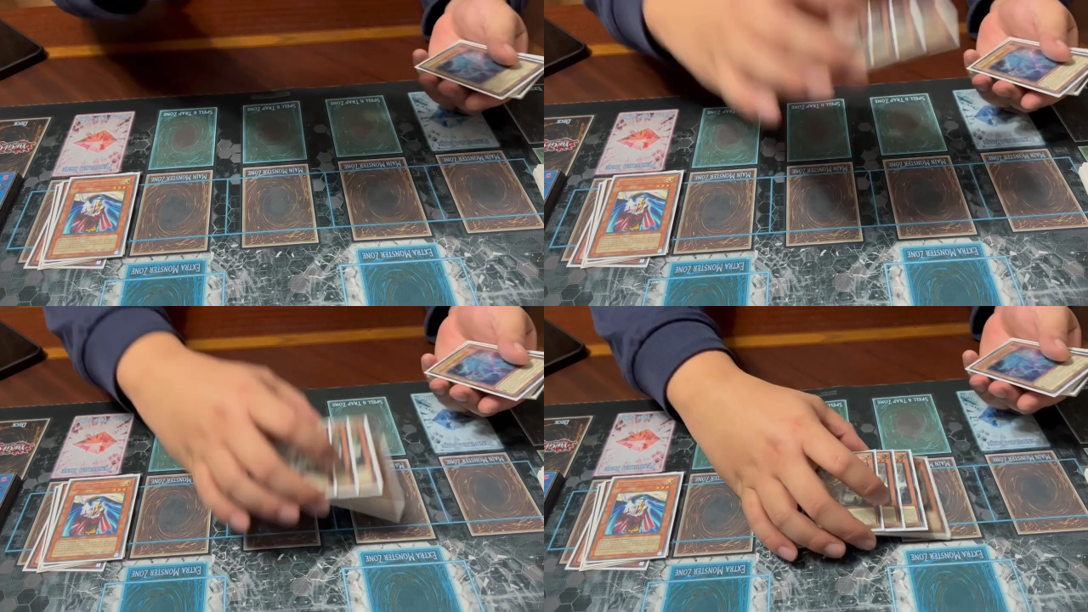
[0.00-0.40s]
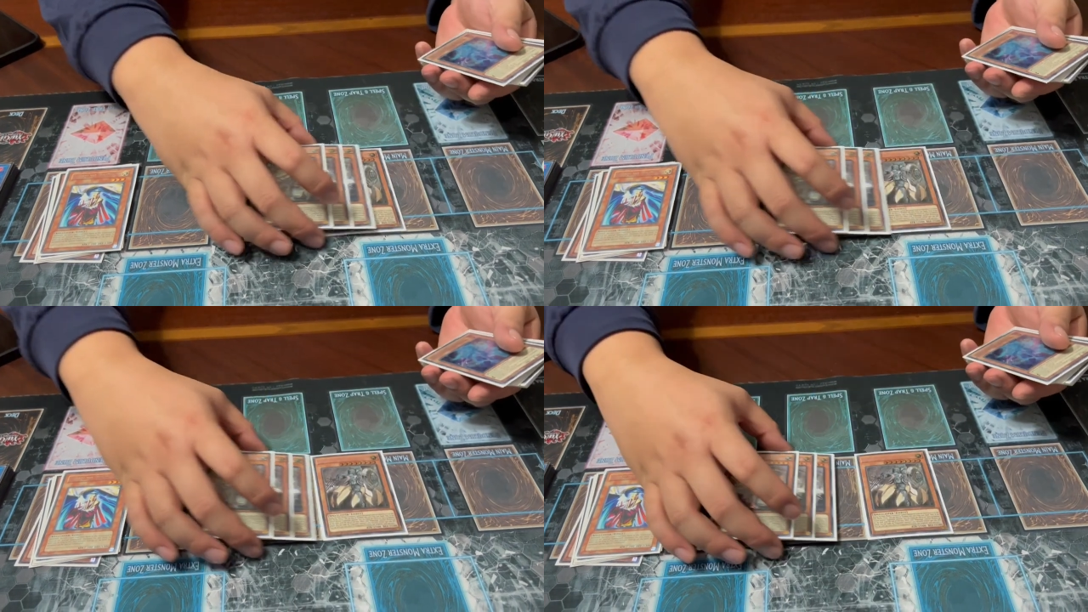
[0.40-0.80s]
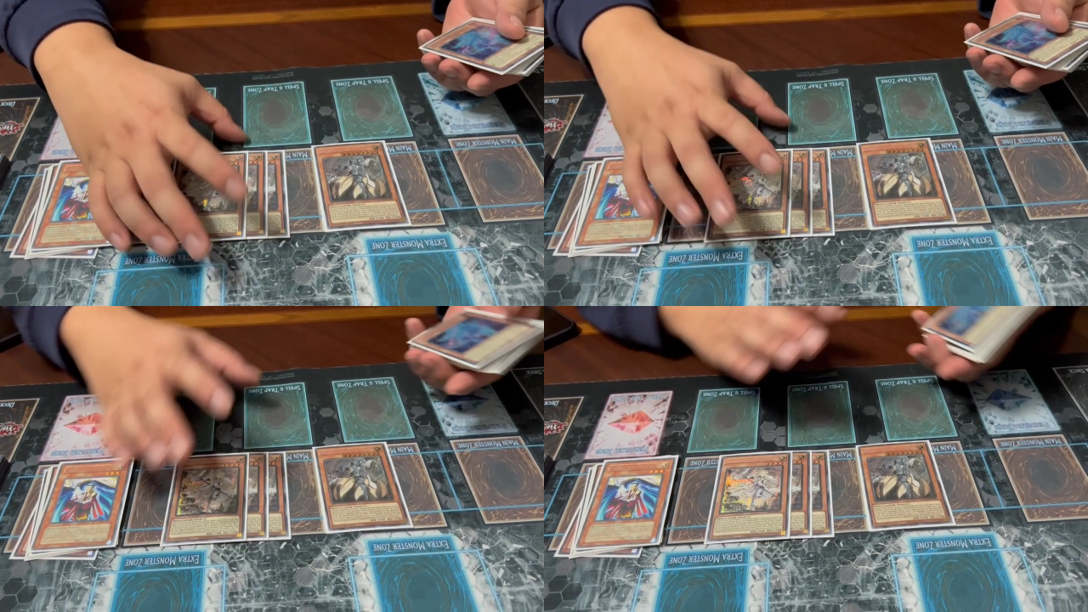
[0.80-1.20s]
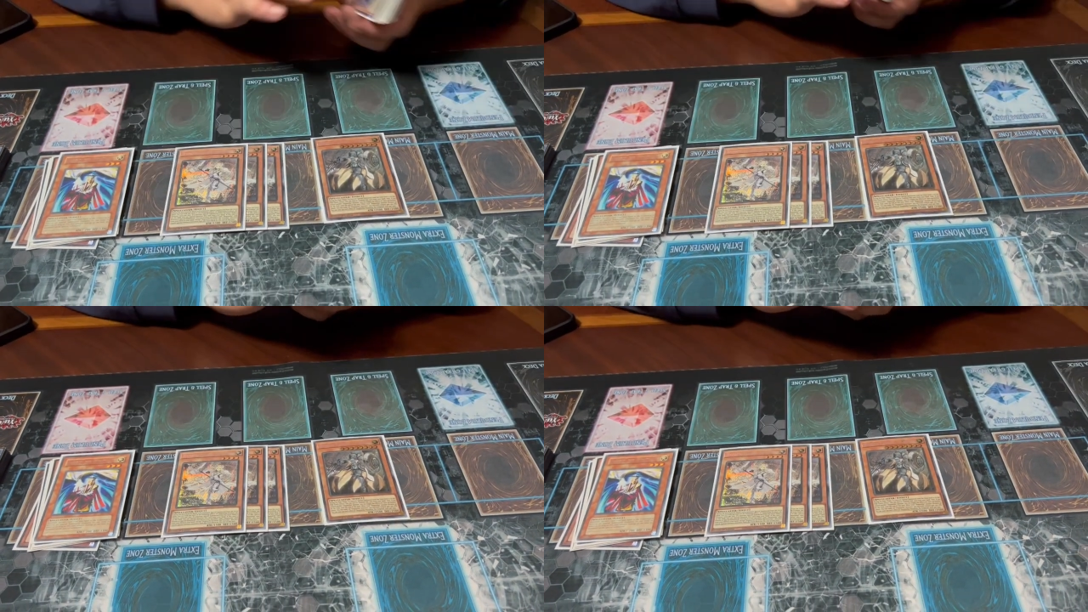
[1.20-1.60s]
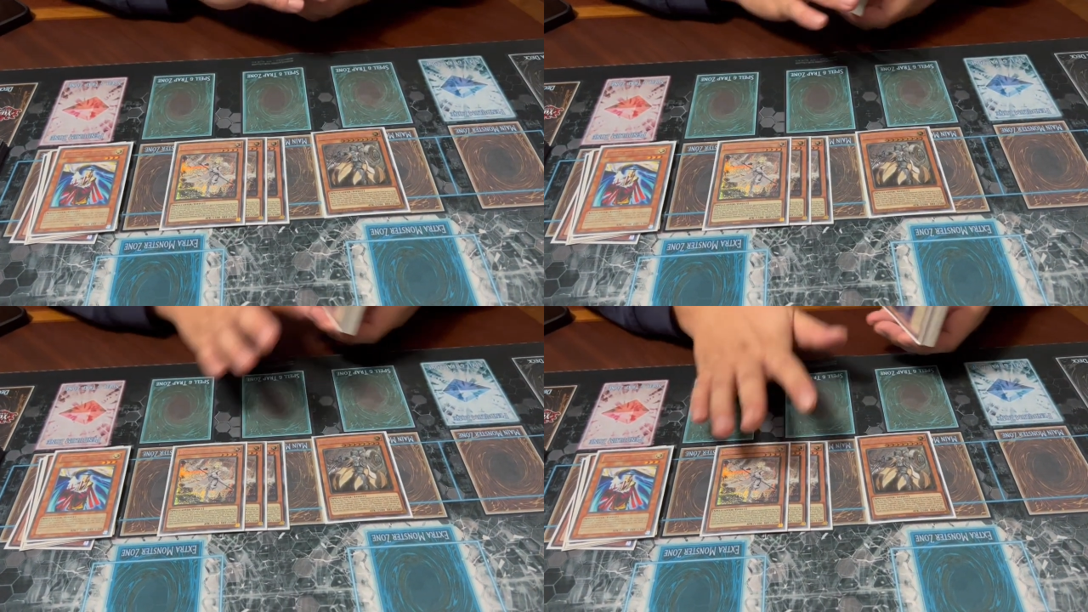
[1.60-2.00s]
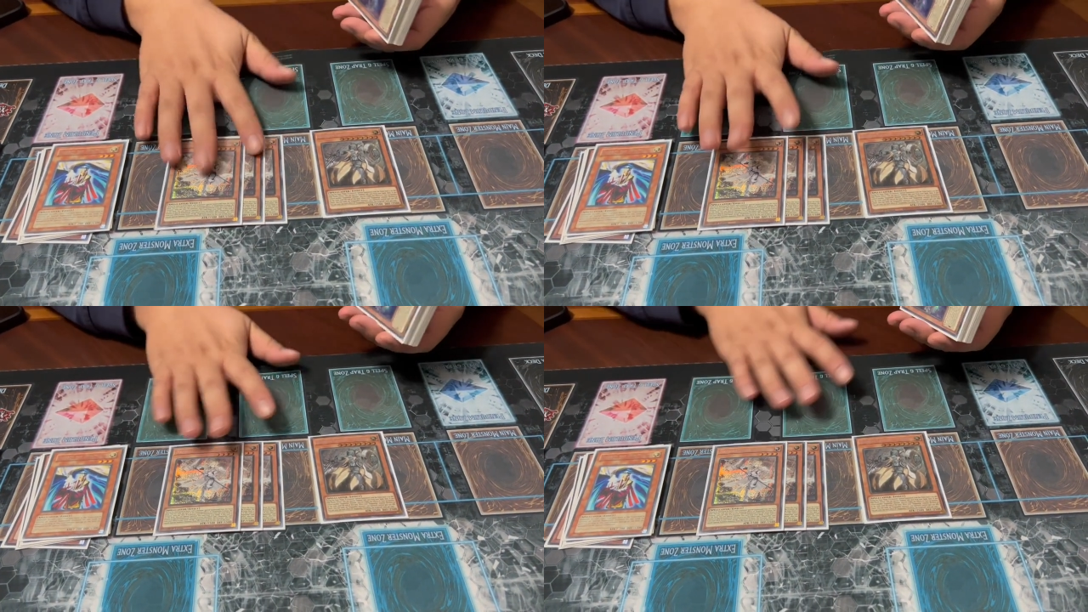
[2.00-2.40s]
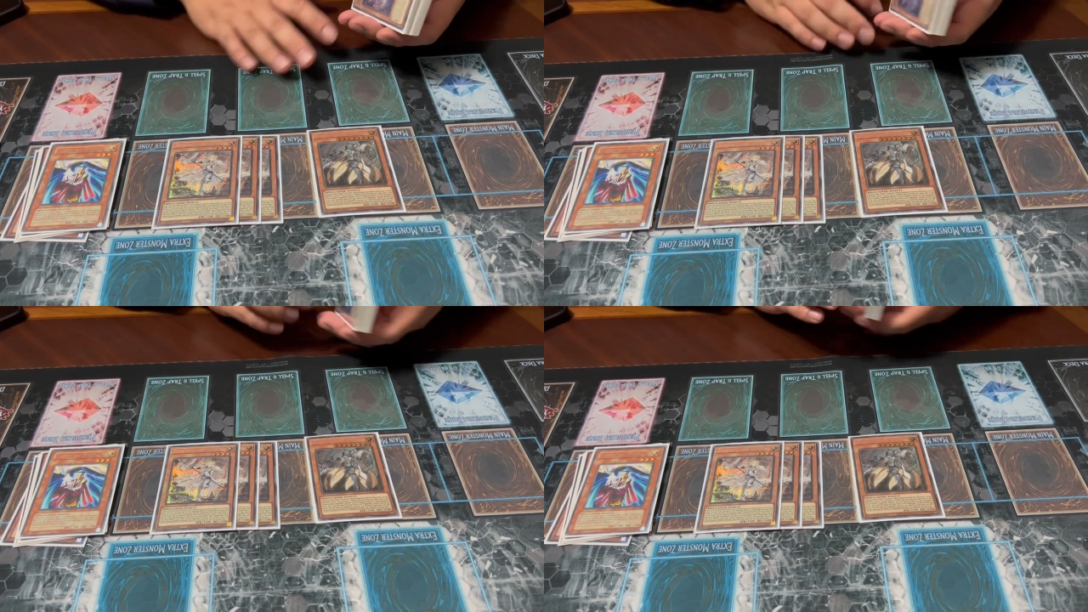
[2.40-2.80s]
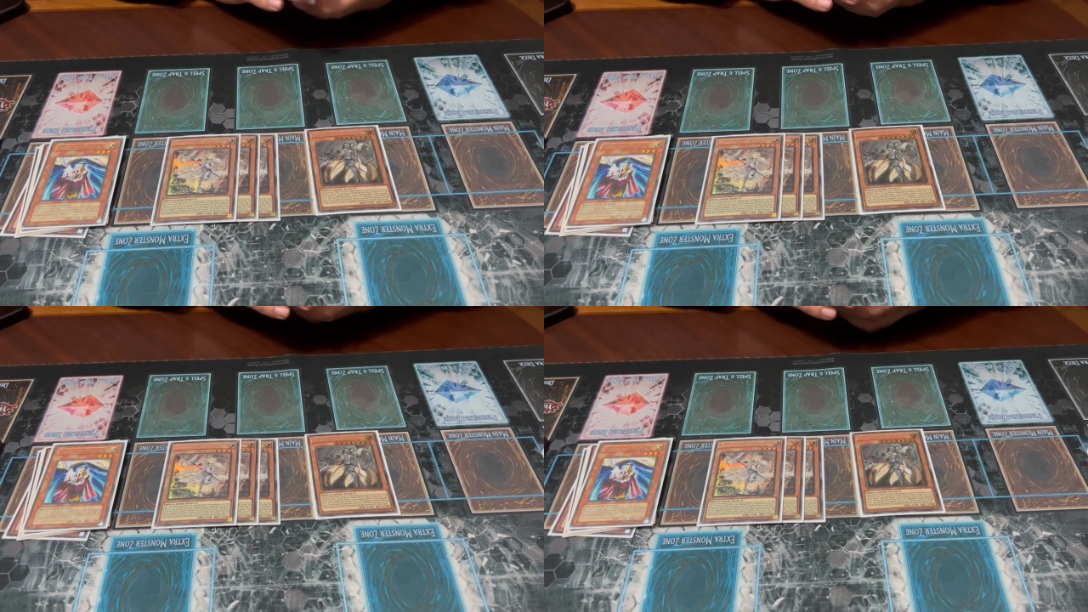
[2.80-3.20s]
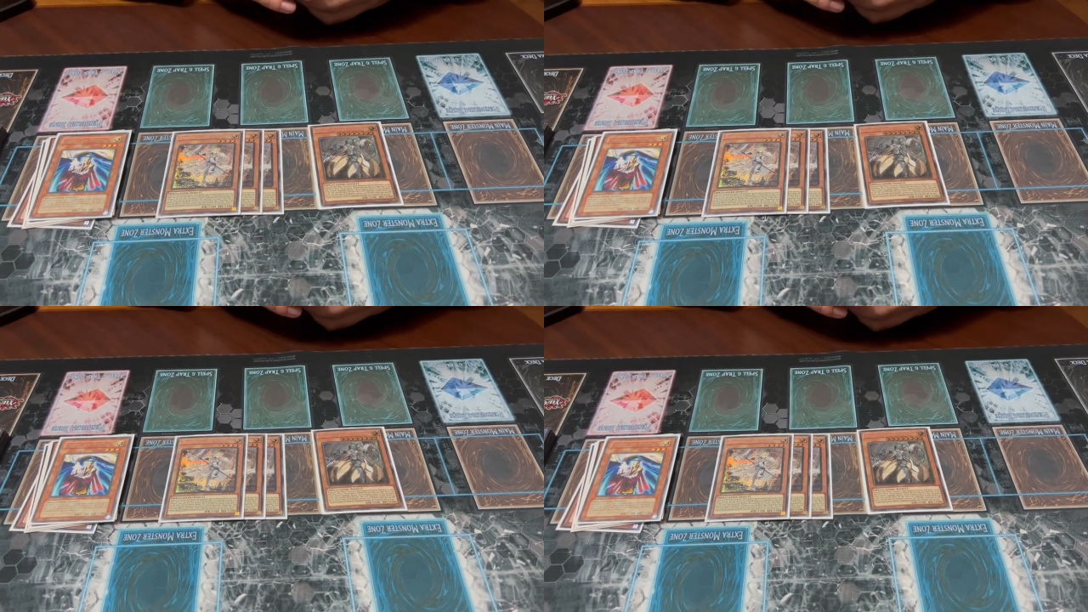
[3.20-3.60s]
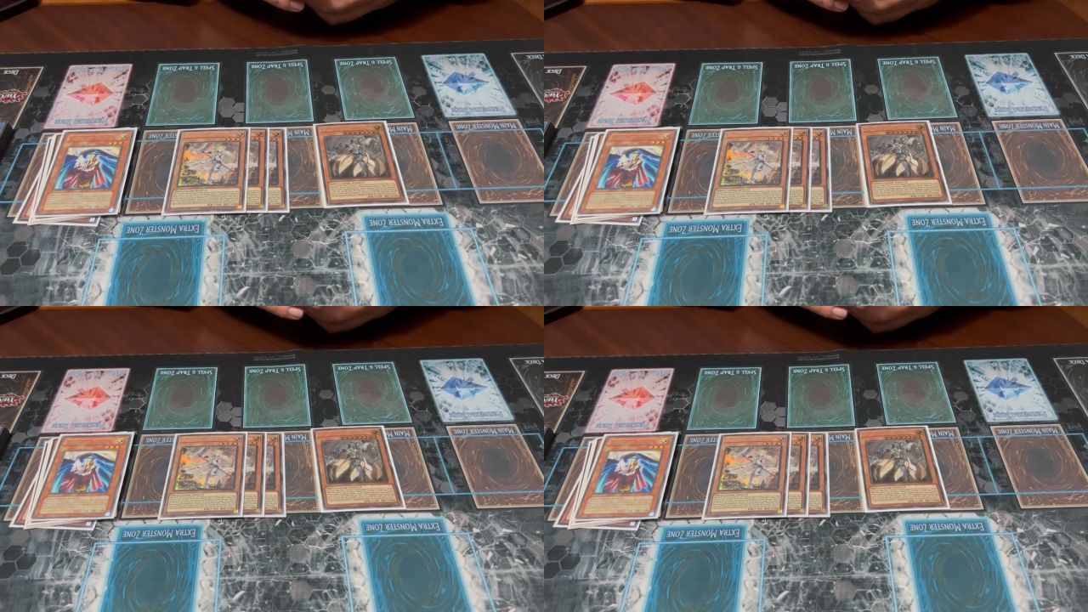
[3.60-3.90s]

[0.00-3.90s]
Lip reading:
Nobody's mouth can be seen.